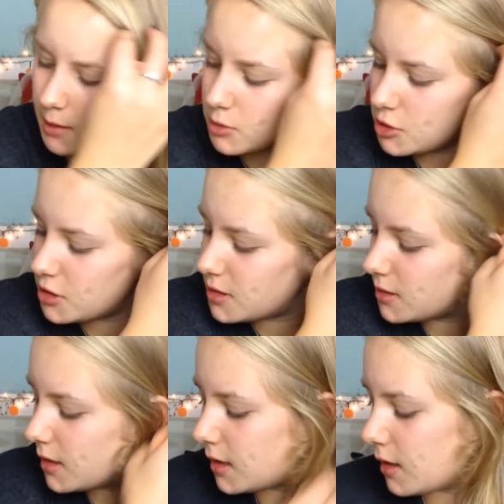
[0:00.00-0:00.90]
I'm just
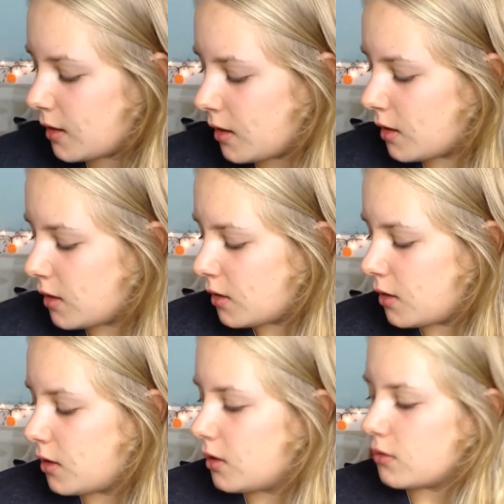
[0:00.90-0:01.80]
using the
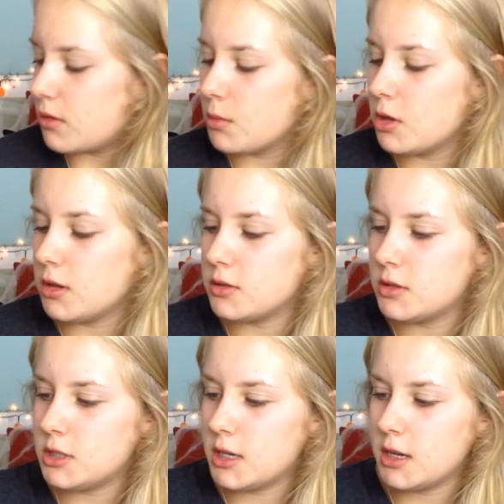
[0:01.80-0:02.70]
Rimmel
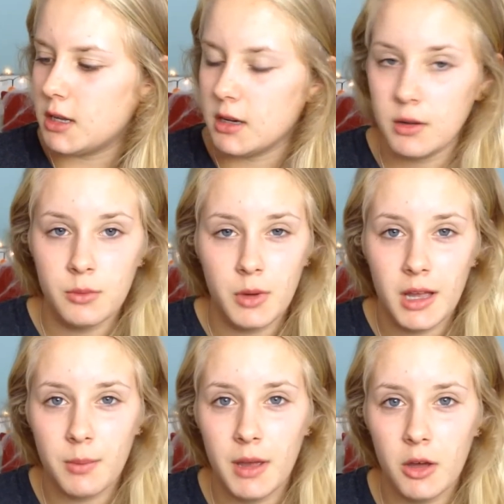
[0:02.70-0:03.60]
London
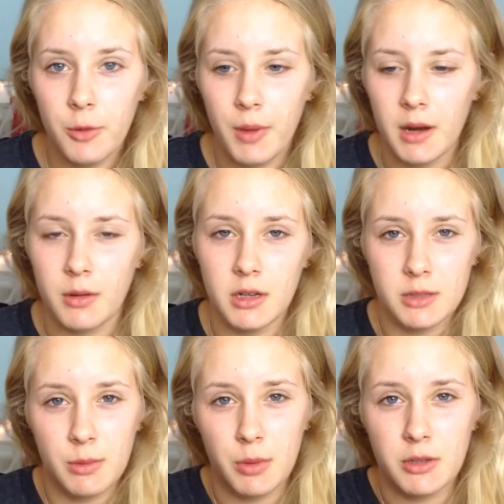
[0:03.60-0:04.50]
Wake Me Up, and I'm going to
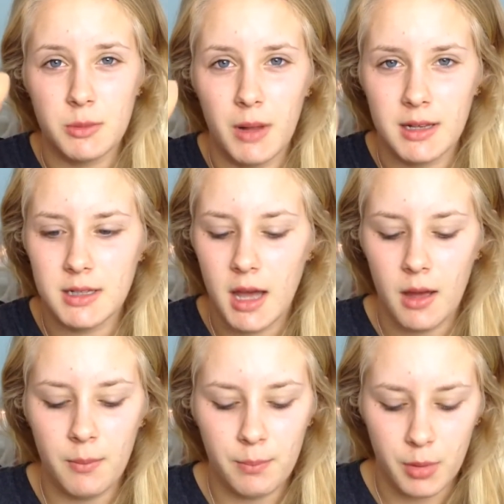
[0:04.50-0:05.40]
use my beauty
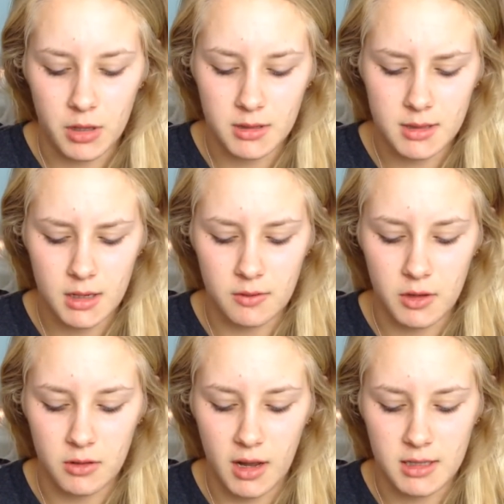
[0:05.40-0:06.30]
blender, but instead of
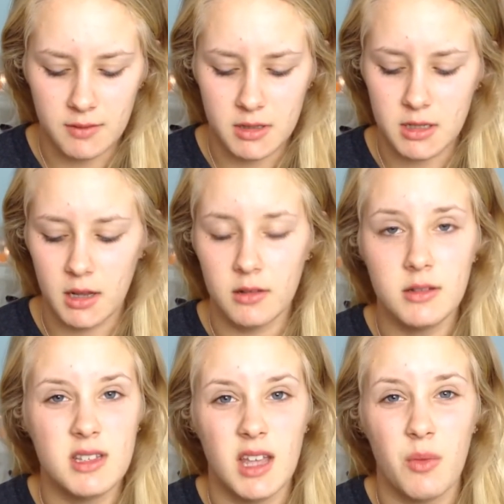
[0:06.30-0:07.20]
you guys having to
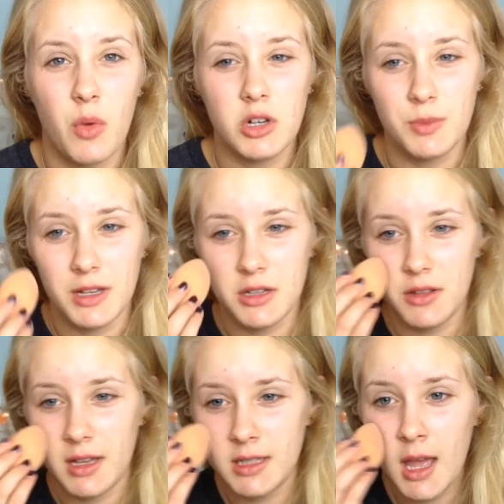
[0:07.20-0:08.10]
sit and watch me do
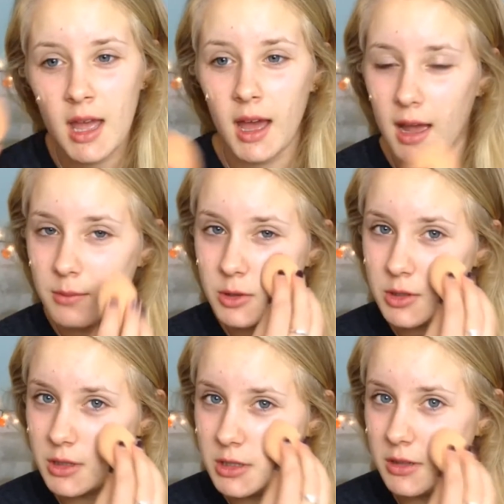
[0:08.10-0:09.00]
this, I'm
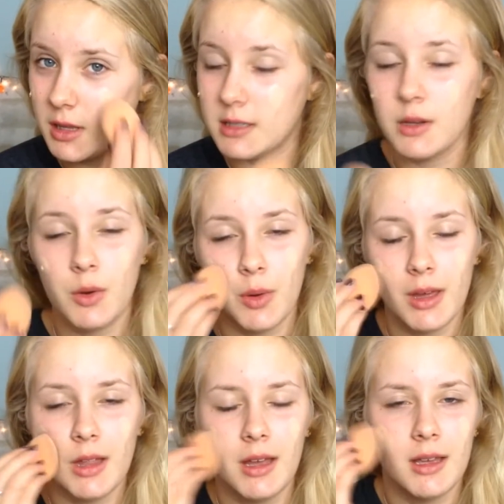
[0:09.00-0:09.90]
just going to do this
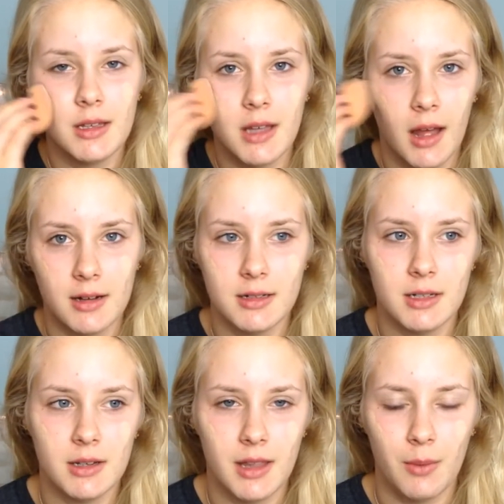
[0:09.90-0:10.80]
quickly
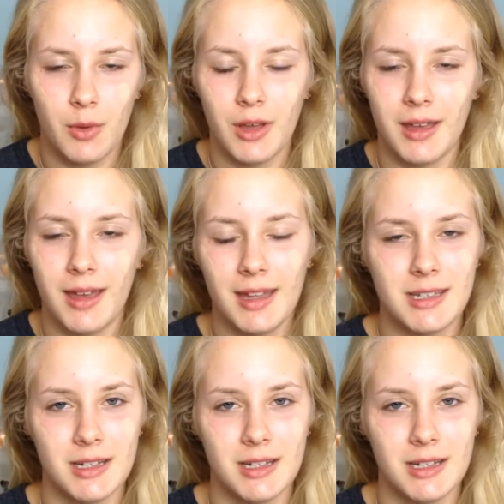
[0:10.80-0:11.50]
and then we can get